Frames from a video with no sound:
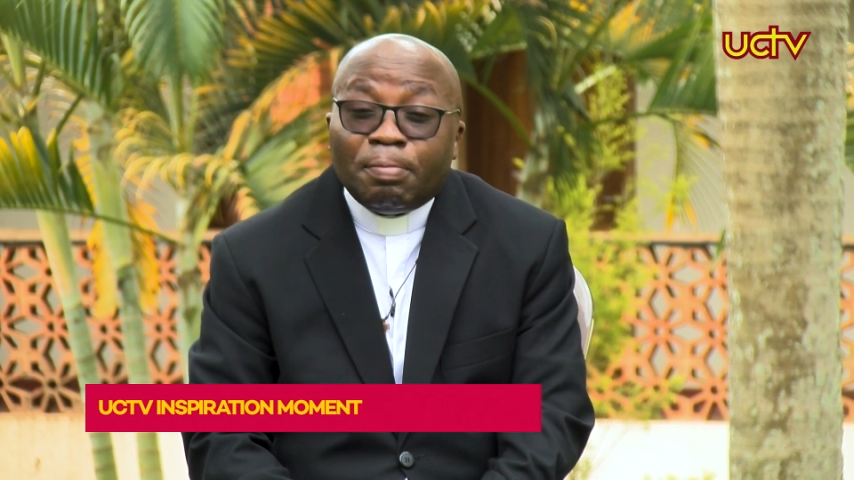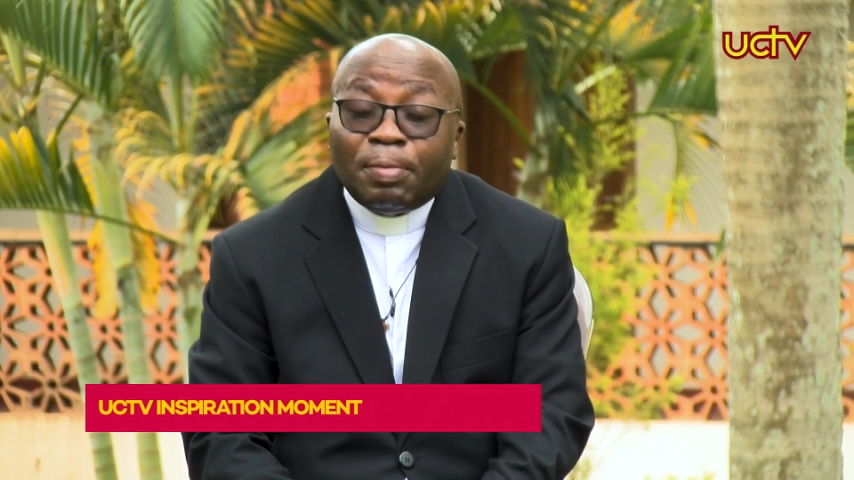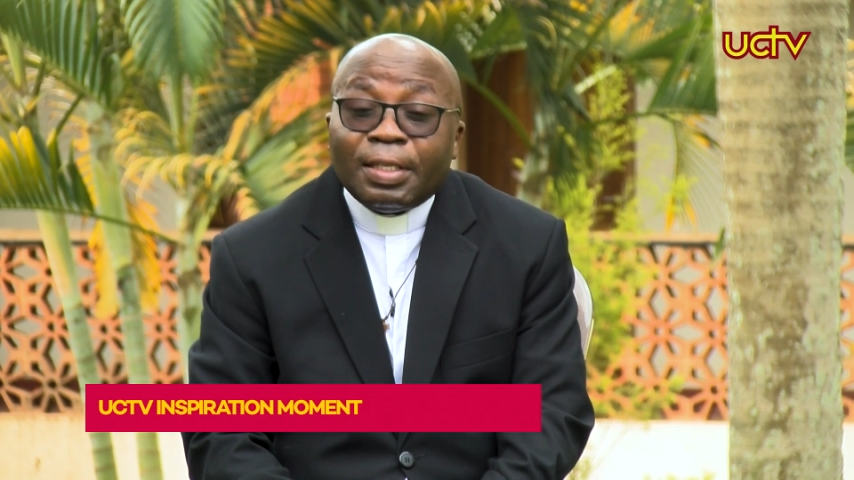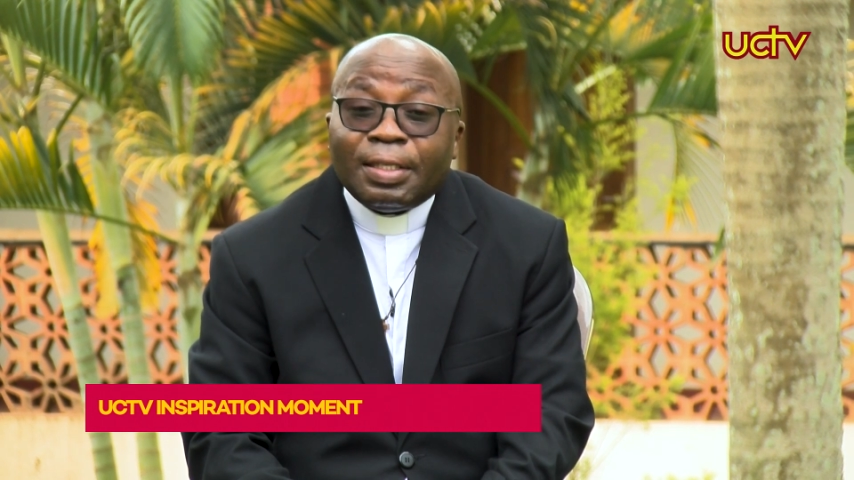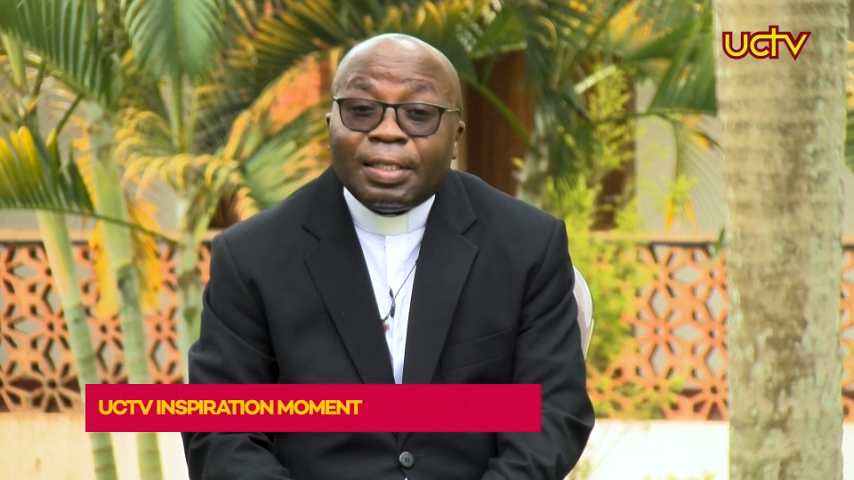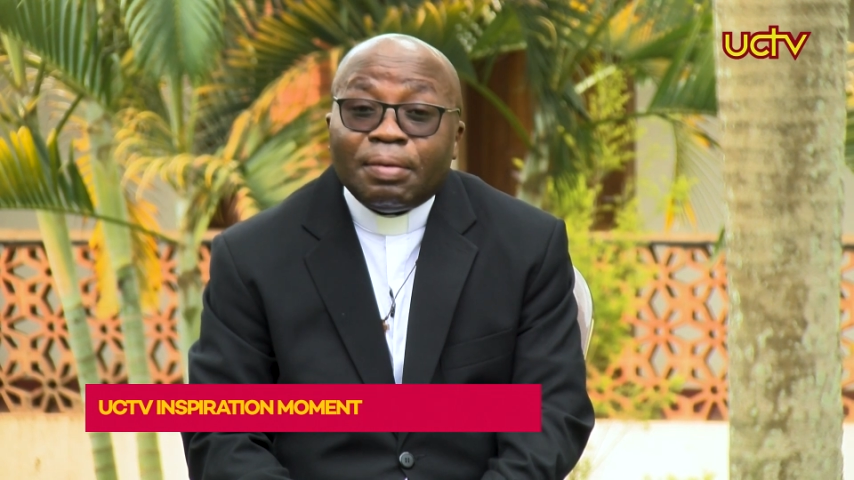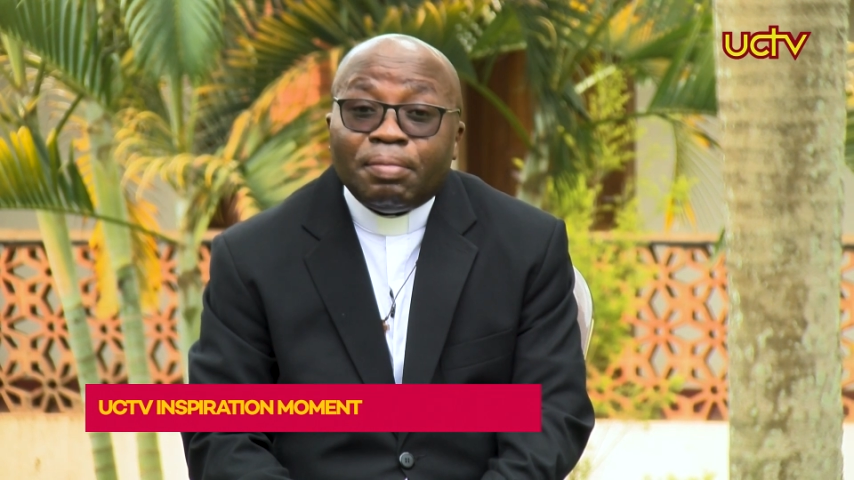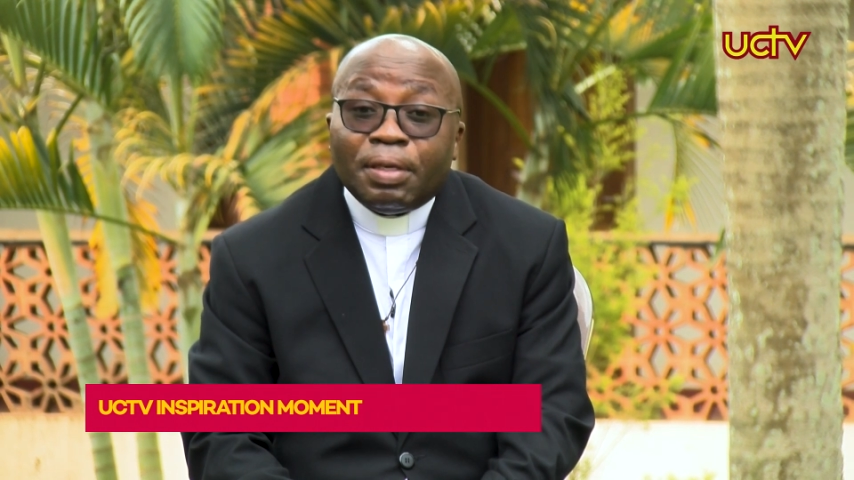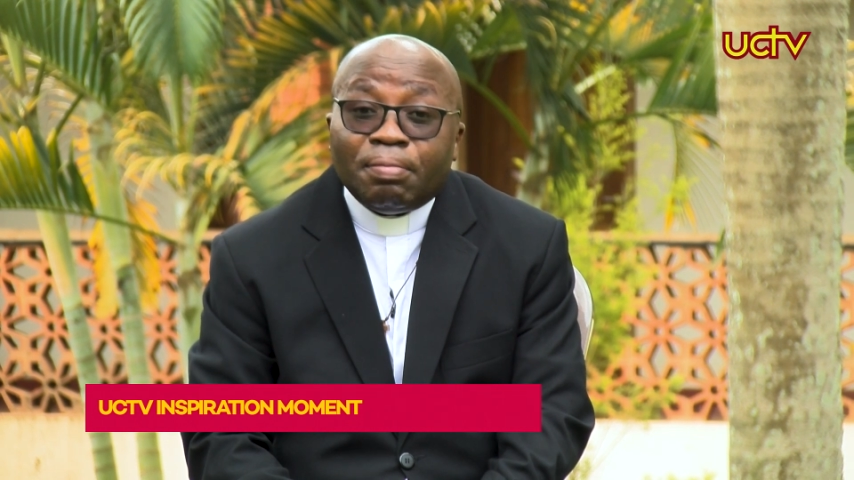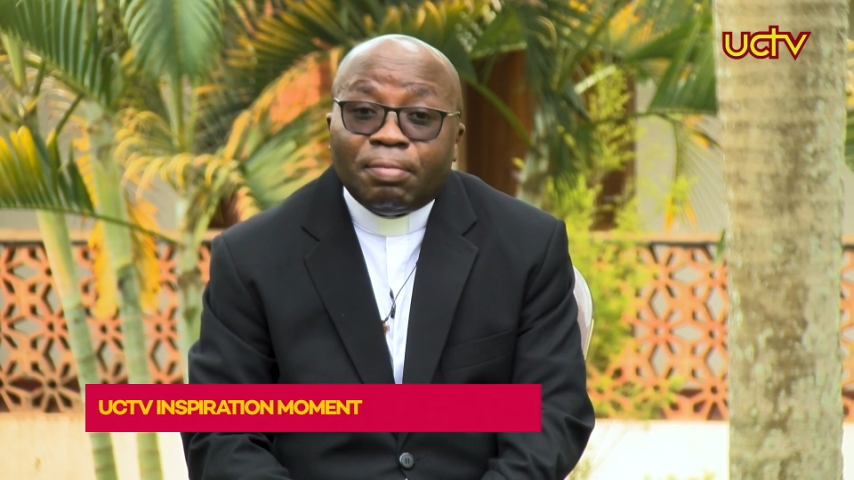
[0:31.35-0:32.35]
But
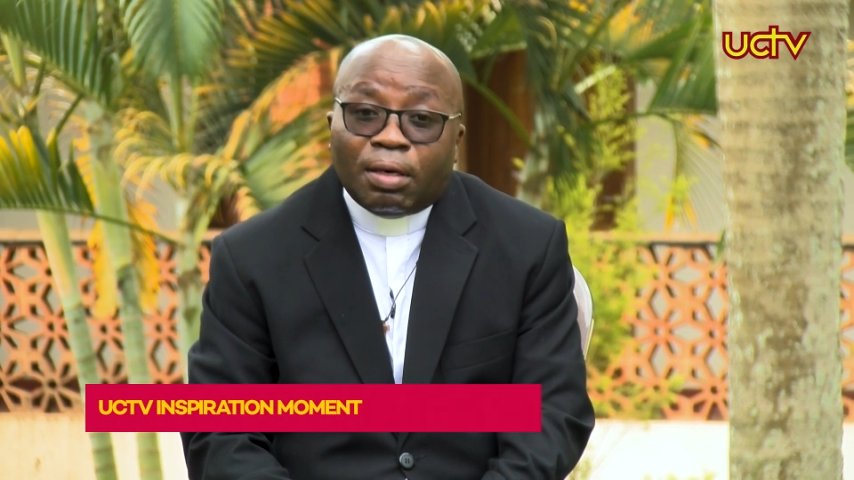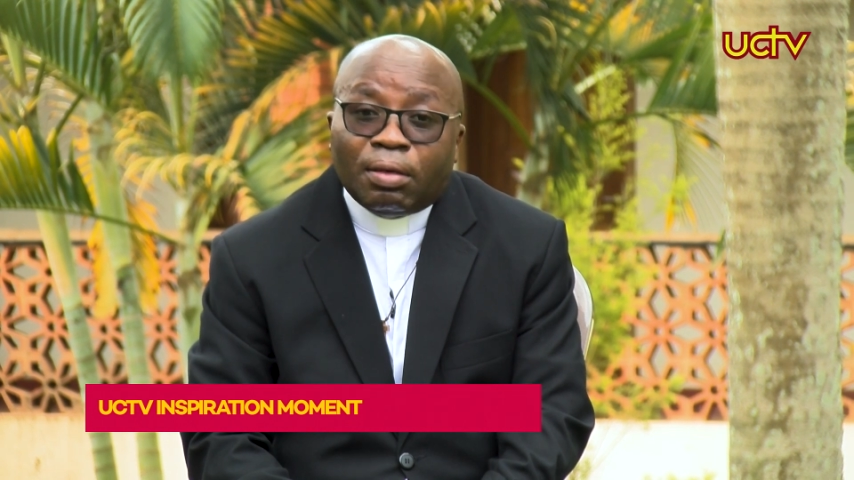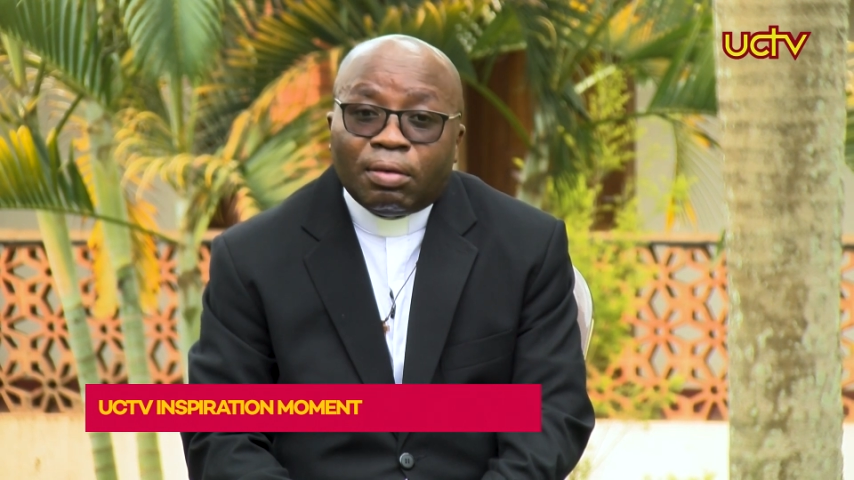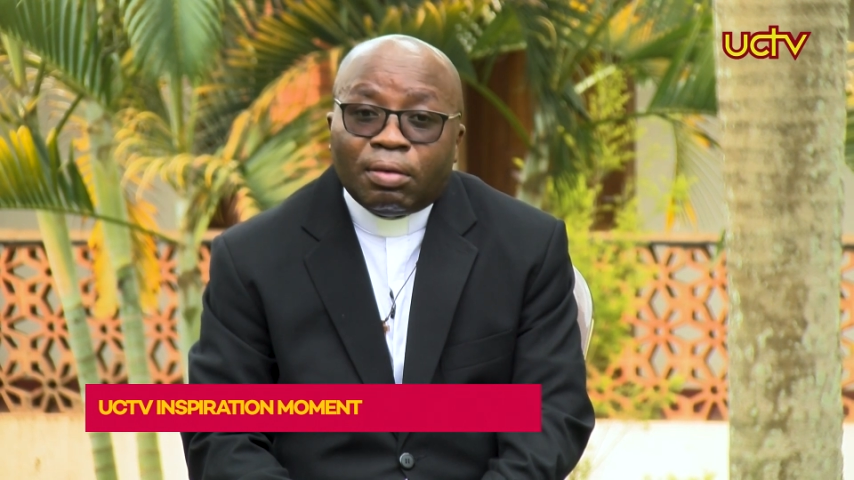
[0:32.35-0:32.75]
remember,